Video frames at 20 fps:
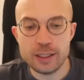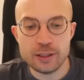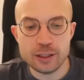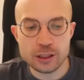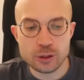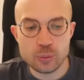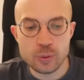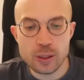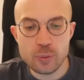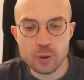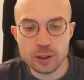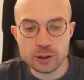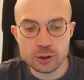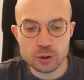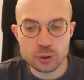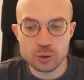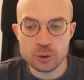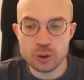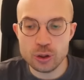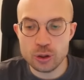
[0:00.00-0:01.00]
because we
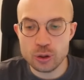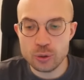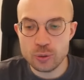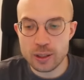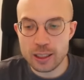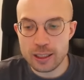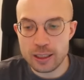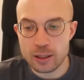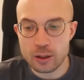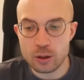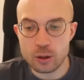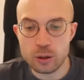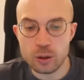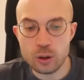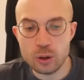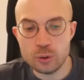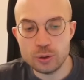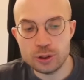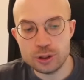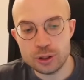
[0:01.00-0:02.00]
want to go
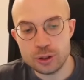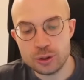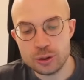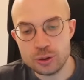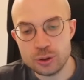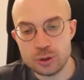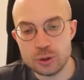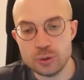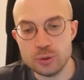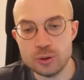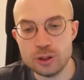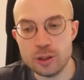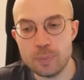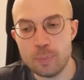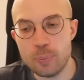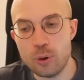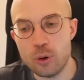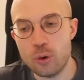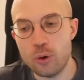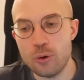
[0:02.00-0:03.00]
closer to
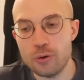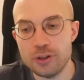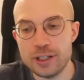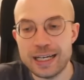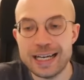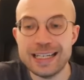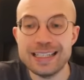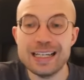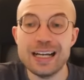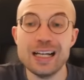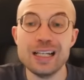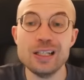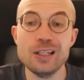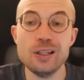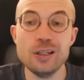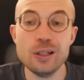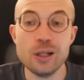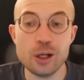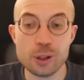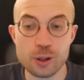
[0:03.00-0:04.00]
the pawn, and a
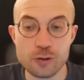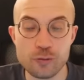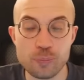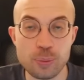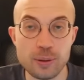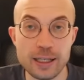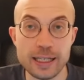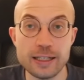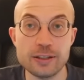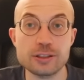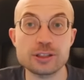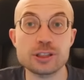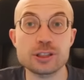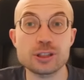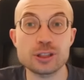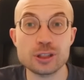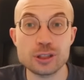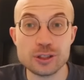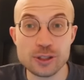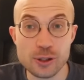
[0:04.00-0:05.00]
lot of
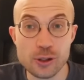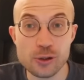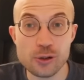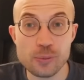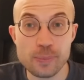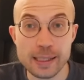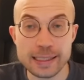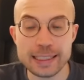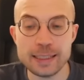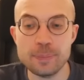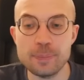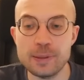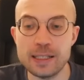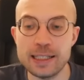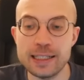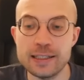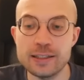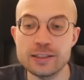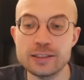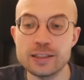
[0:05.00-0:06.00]
players, so many
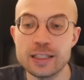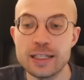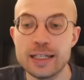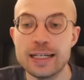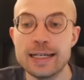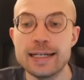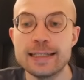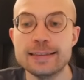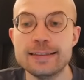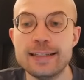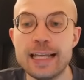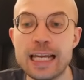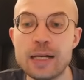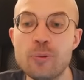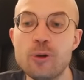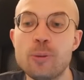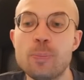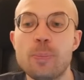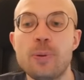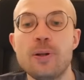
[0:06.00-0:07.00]
players,
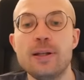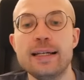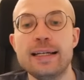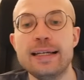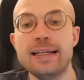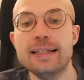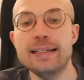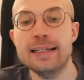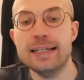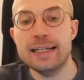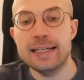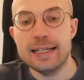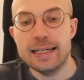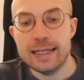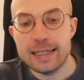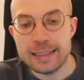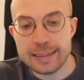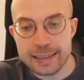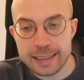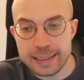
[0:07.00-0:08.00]
they would play
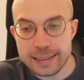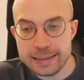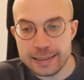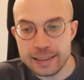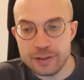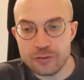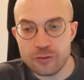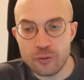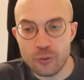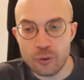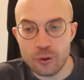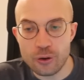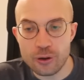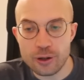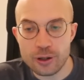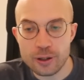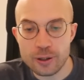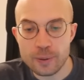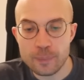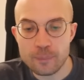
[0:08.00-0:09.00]
king d4,